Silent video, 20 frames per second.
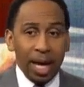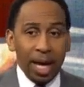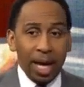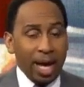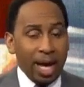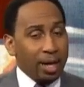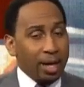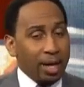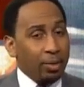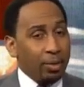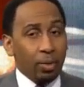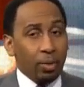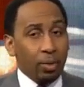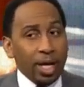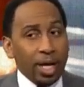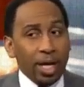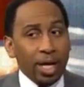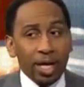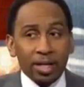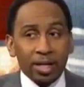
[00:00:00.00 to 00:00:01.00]
And
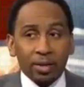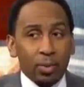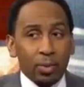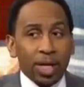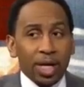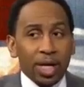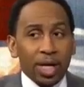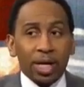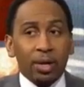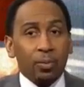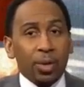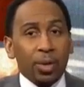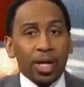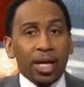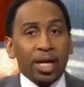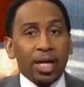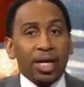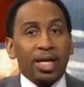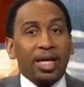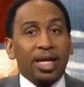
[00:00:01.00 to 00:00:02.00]
we
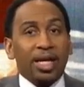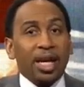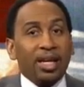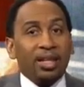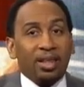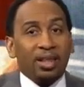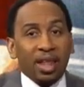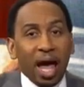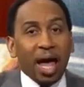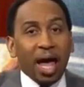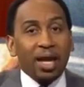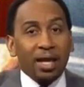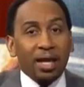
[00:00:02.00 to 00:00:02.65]
didn't get that